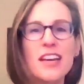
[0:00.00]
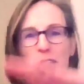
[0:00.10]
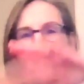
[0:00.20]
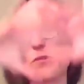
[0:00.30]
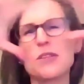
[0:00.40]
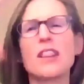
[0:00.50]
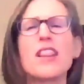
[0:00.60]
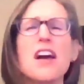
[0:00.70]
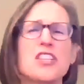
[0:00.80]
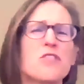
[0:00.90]
has all those
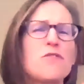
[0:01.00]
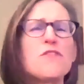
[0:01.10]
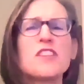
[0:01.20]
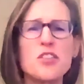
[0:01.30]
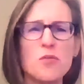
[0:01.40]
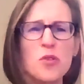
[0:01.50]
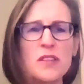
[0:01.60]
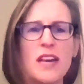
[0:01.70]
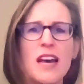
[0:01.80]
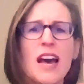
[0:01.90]
lush
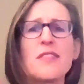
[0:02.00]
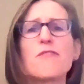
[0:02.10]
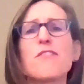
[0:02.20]
visuals, and the